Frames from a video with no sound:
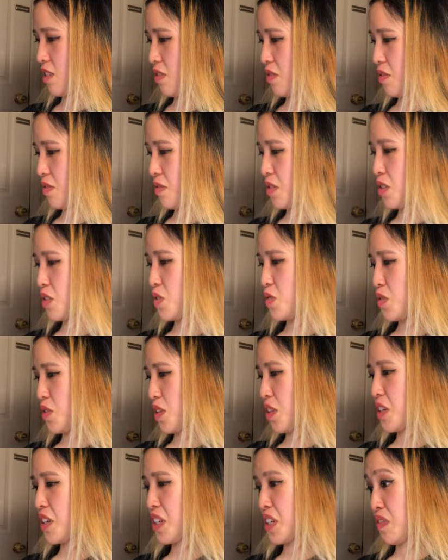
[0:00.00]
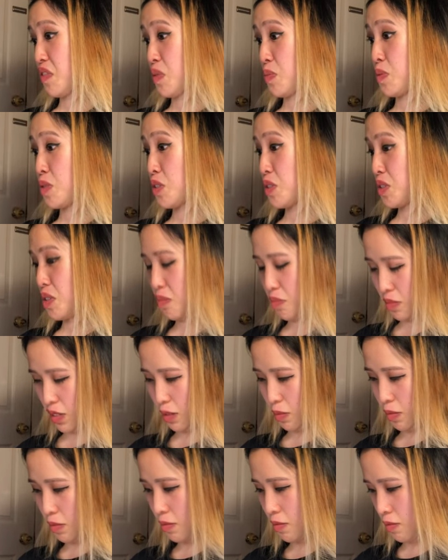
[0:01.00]
Wonder if we're lucky enough to pull
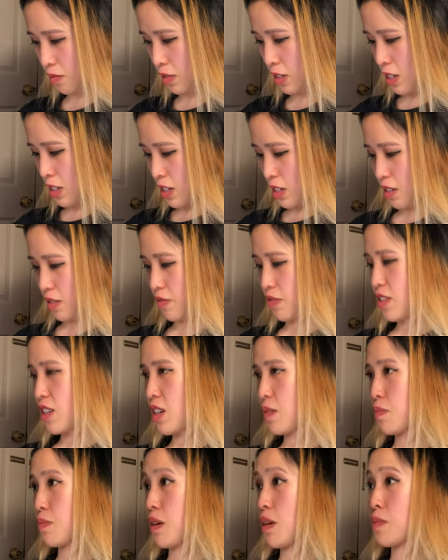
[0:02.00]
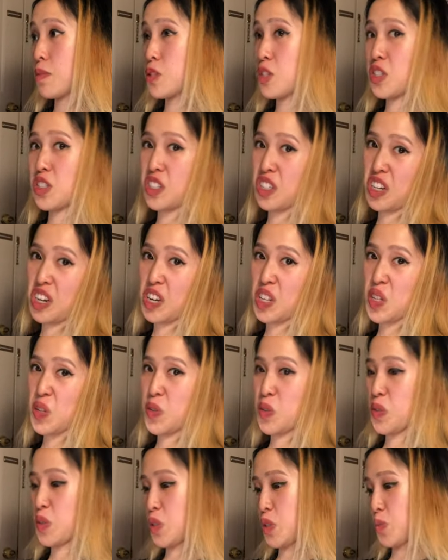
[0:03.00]
something. If not, probably just a hollow
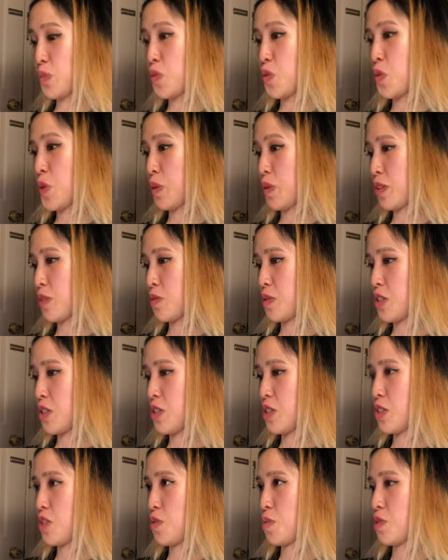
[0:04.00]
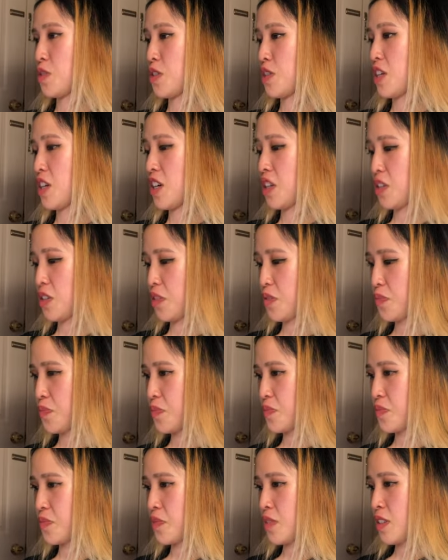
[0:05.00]
at this point because we did just pull a hollow.
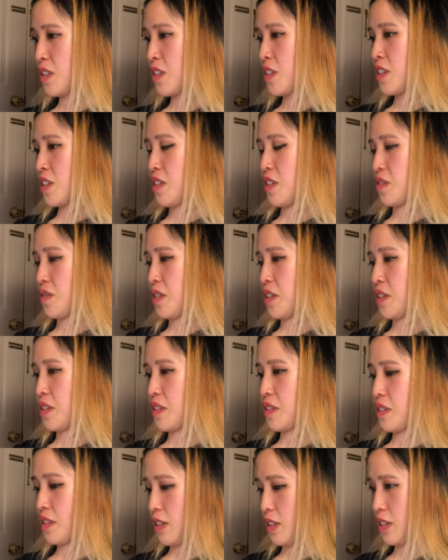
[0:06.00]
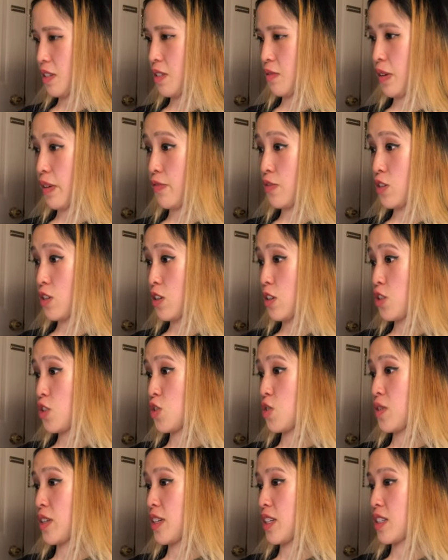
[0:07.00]
All right, let's see. We have
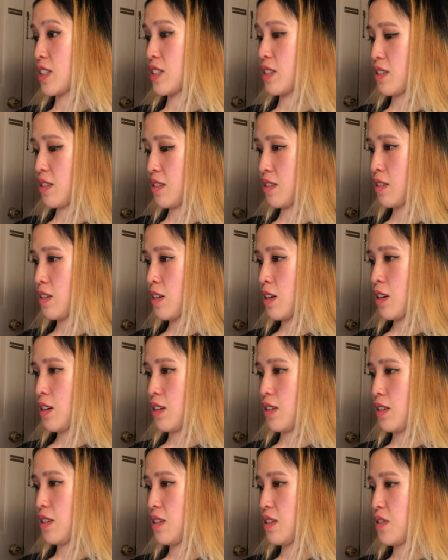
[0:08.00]
Dartrix, another